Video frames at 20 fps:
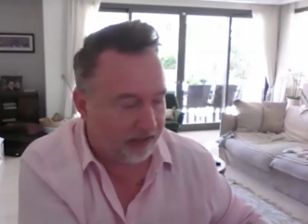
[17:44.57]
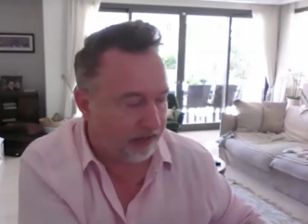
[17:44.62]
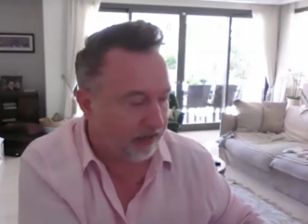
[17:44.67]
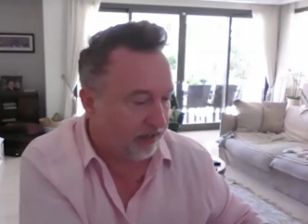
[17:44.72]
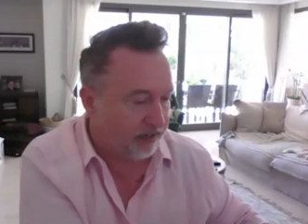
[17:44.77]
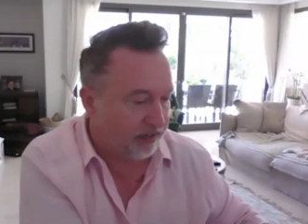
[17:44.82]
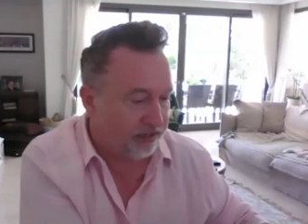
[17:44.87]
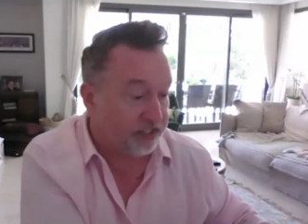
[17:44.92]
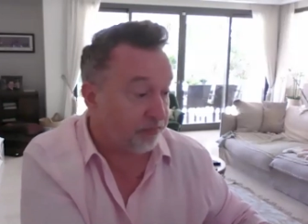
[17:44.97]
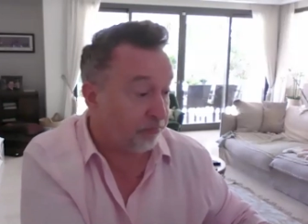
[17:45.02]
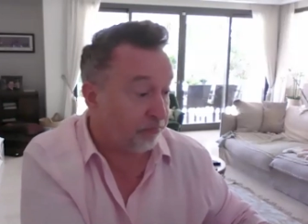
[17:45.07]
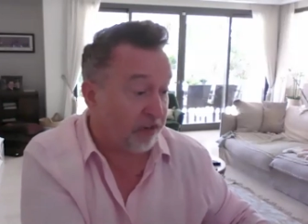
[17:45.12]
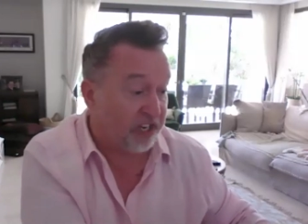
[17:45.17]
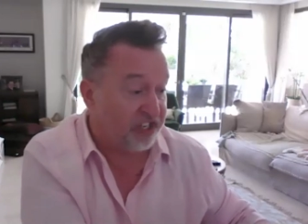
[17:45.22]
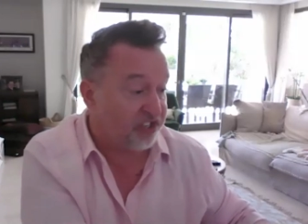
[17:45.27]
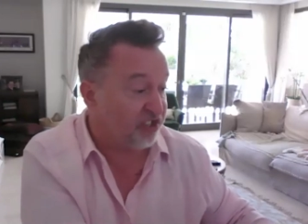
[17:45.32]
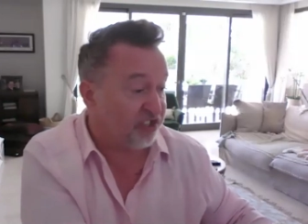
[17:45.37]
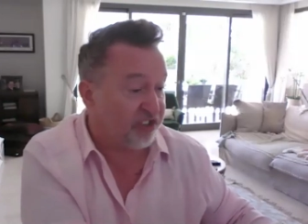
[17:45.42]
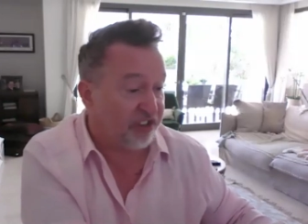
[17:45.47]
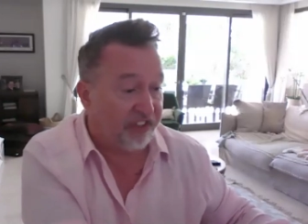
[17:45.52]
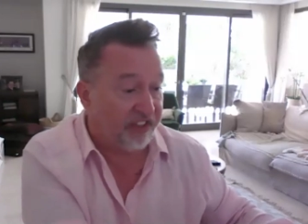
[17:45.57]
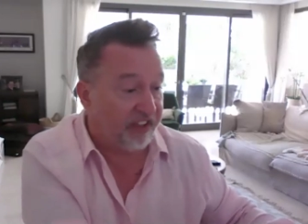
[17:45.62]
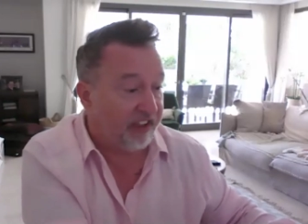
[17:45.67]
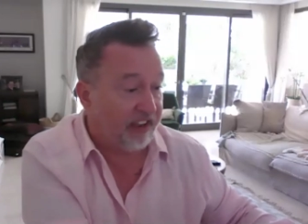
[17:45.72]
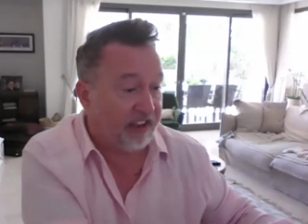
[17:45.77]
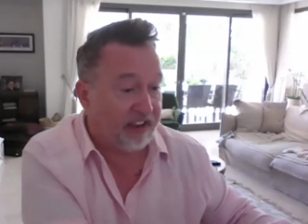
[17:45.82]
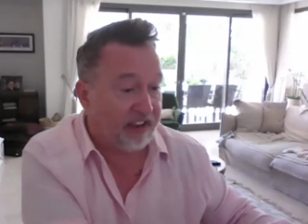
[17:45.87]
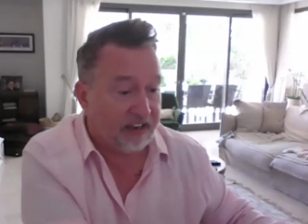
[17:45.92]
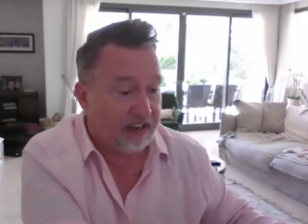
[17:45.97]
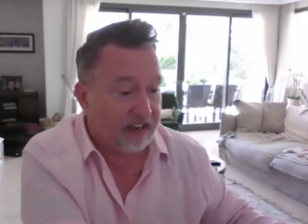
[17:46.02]
He just it's just
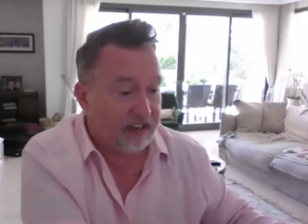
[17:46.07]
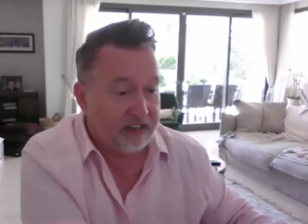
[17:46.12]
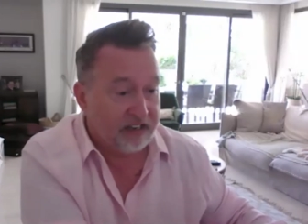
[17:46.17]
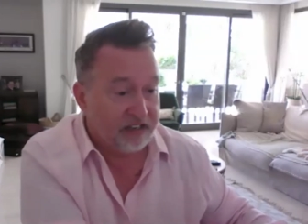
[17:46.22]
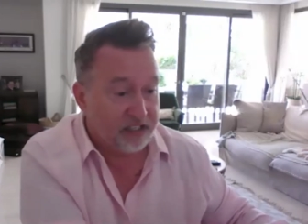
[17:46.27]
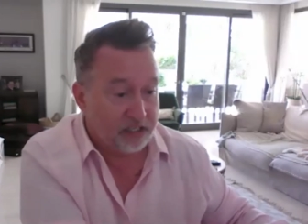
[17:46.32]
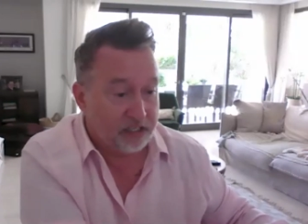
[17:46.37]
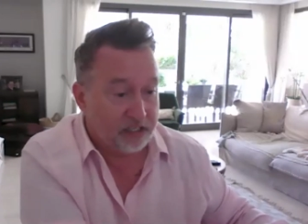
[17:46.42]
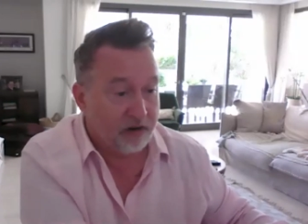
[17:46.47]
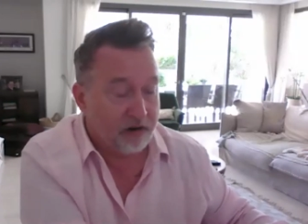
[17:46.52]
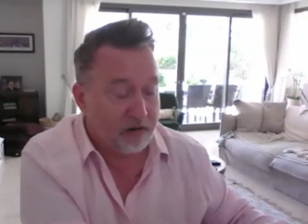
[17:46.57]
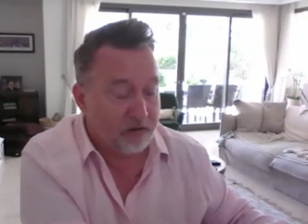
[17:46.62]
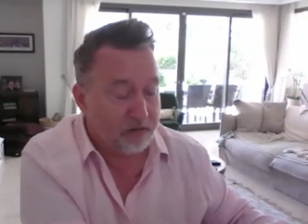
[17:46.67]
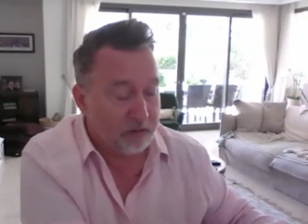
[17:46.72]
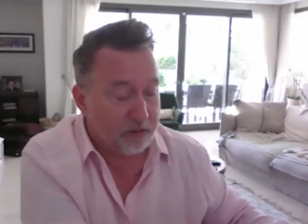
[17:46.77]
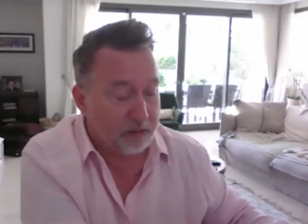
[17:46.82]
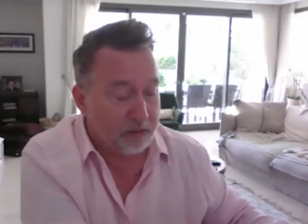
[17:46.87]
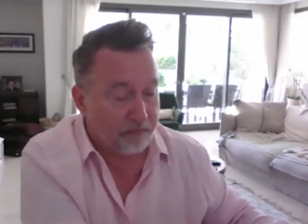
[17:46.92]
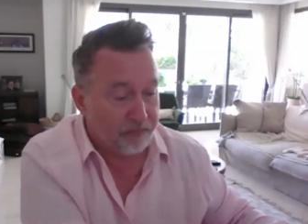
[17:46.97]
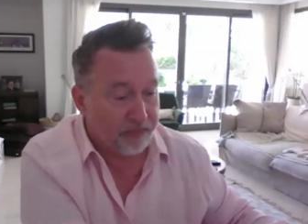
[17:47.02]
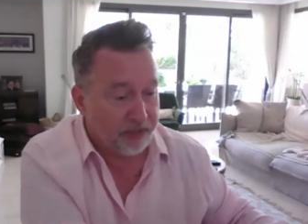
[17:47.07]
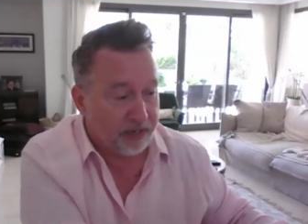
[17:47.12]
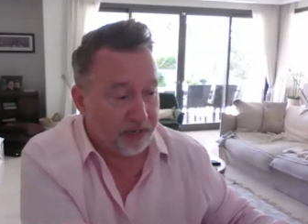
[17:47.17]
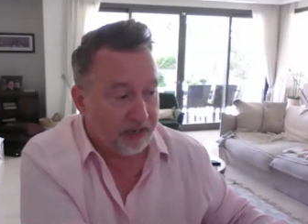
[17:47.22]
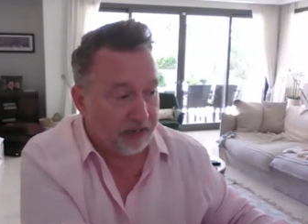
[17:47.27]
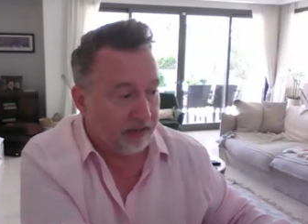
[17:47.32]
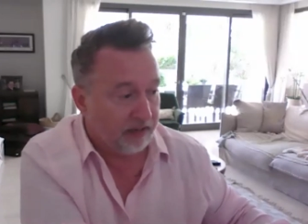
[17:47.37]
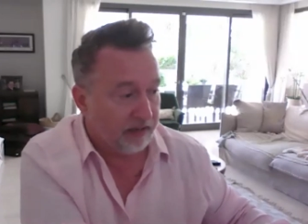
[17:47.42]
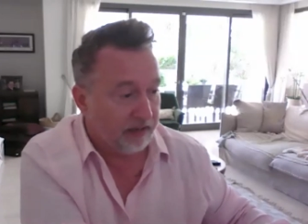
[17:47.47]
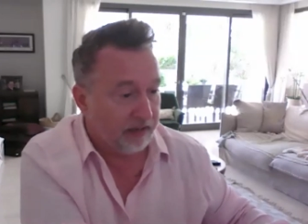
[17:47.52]
there to own
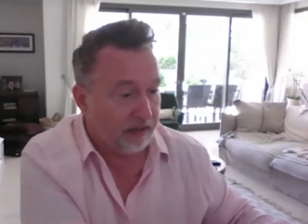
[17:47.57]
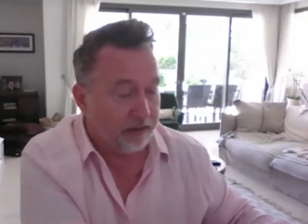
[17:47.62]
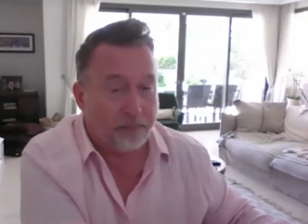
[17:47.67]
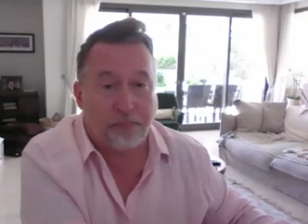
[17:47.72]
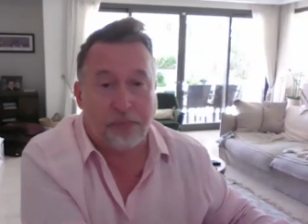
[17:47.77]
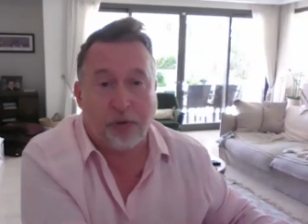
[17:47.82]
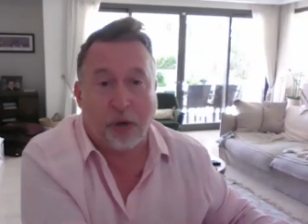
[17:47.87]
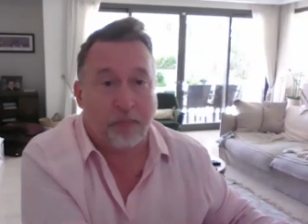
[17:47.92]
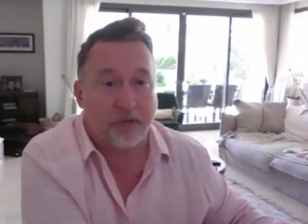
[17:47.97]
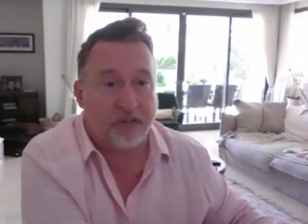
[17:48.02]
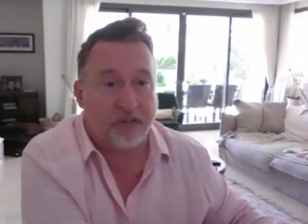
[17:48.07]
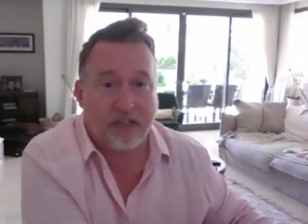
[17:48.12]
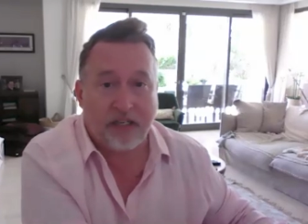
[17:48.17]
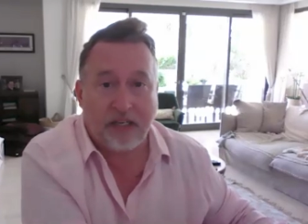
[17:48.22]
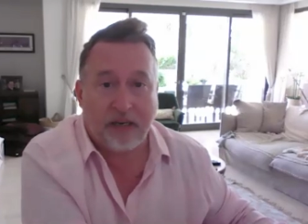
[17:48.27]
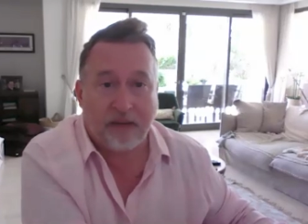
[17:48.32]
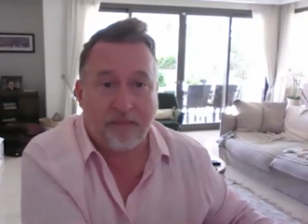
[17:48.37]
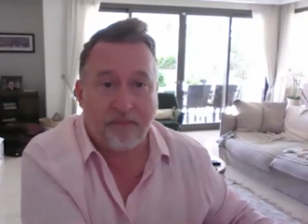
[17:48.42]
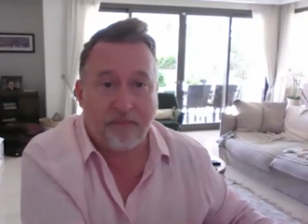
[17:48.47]
uh, property,